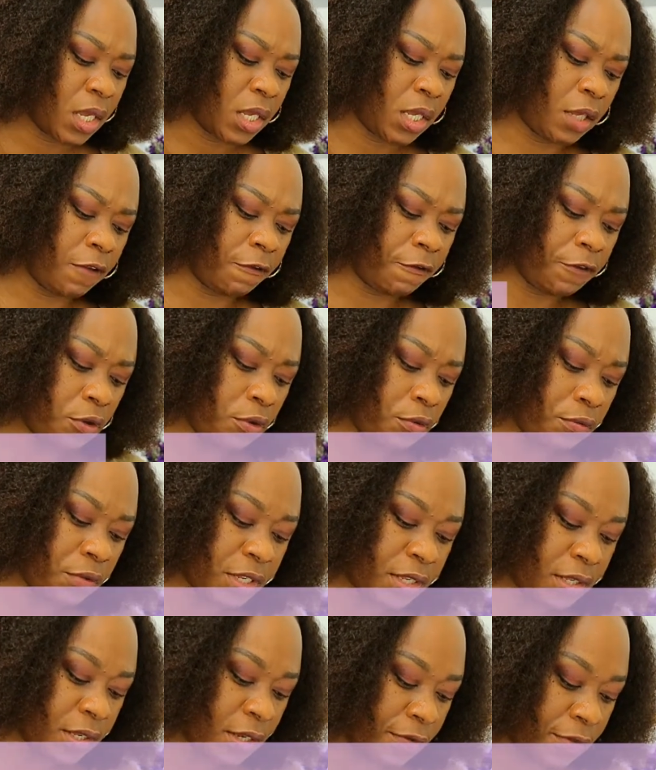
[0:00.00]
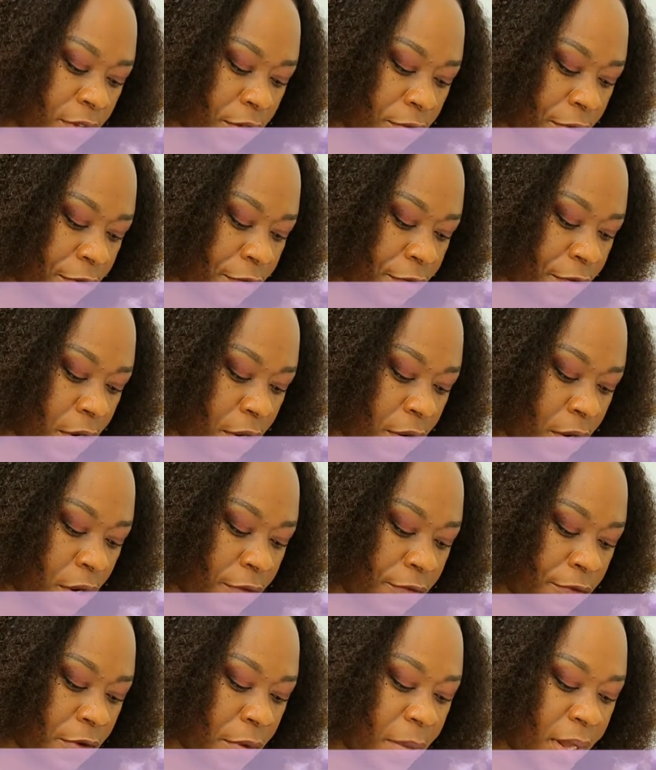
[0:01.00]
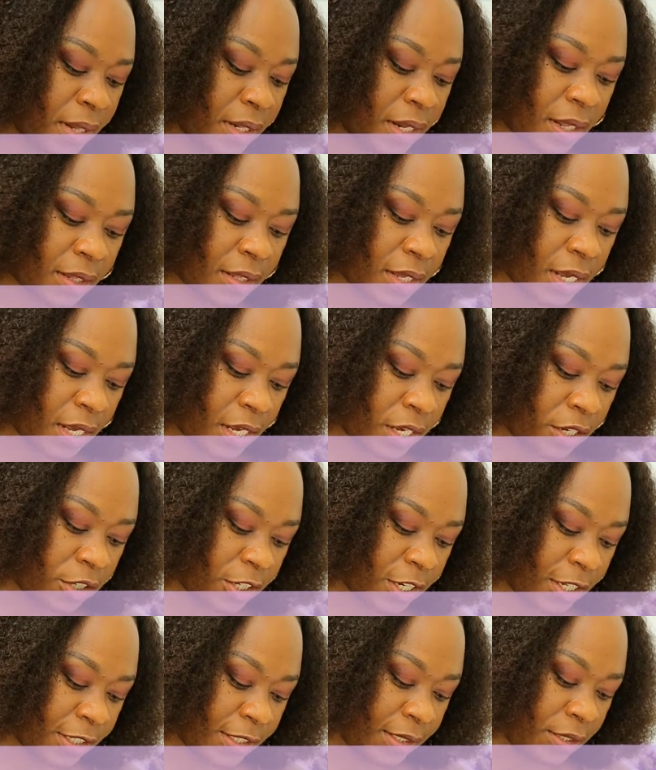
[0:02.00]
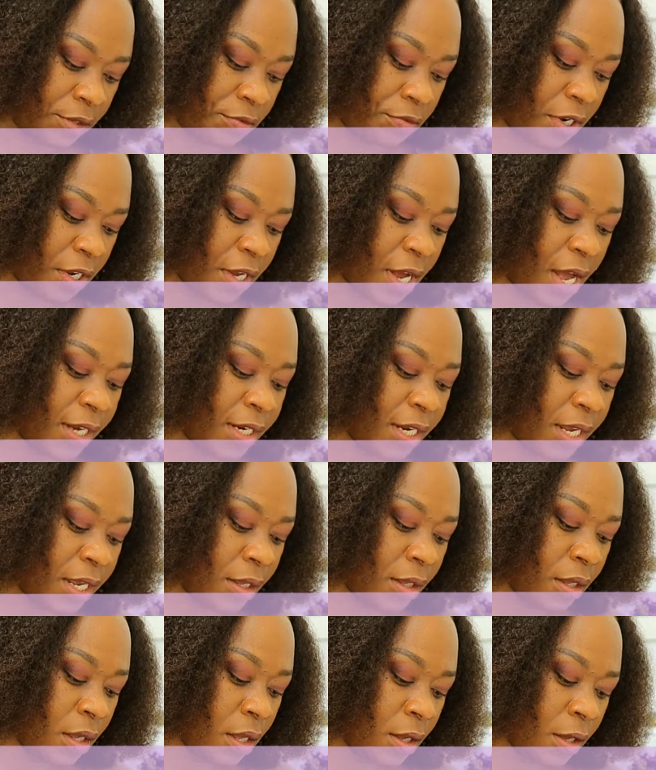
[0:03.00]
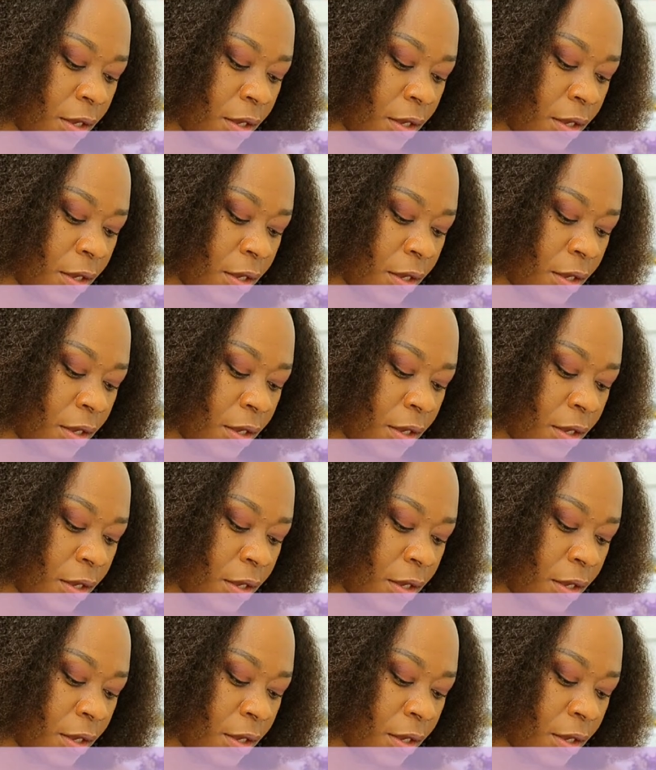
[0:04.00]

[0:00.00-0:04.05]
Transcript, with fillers: If you received a referral from another agency regarding